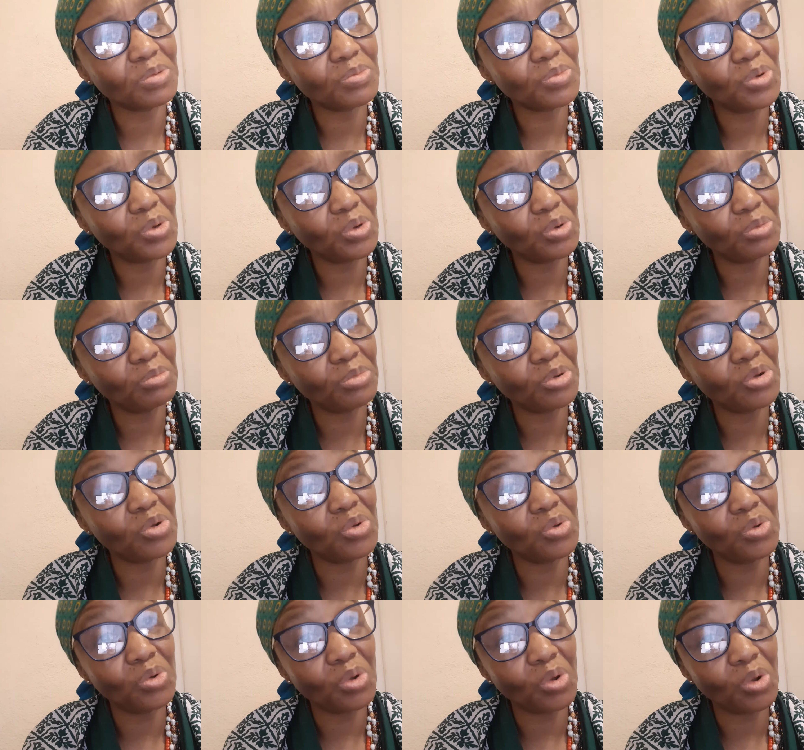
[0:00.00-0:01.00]
Mkhulu
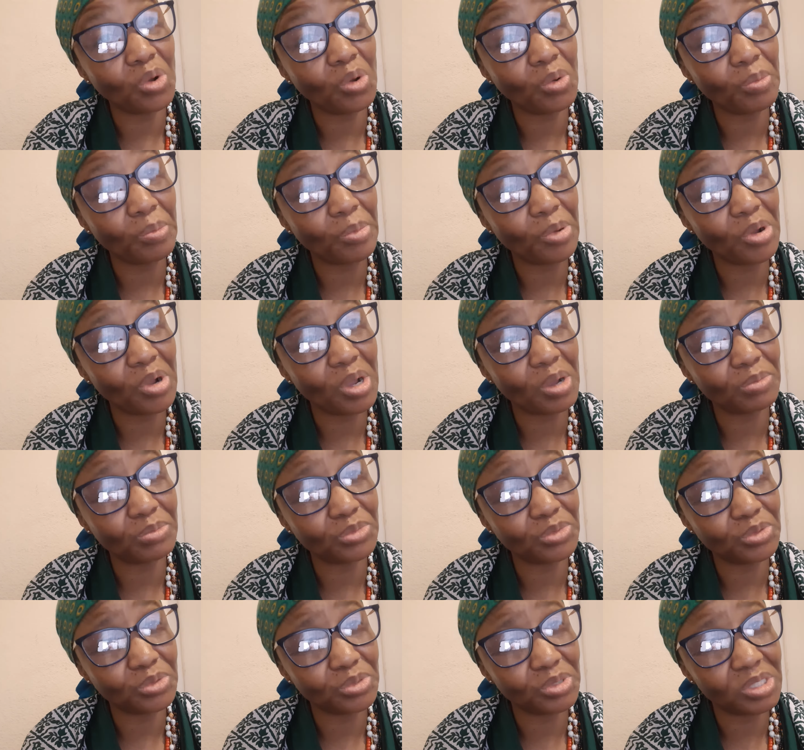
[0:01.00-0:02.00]
Mpogo Gogo Mpoka
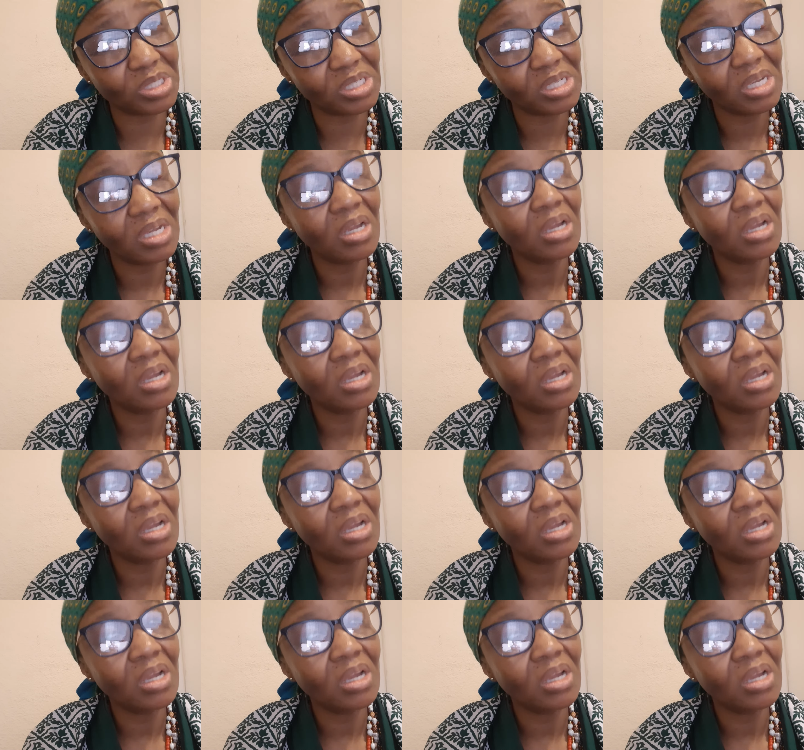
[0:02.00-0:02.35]
Moody.